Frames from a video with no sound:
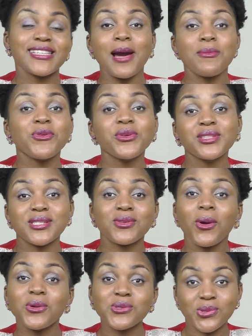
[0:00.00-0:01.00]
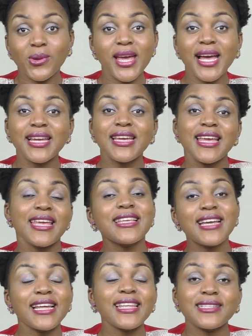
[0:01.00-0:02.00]
in Cameroon it is called Soya,
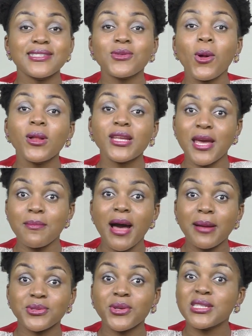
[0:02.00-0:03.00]
in Ghana it is called kebab.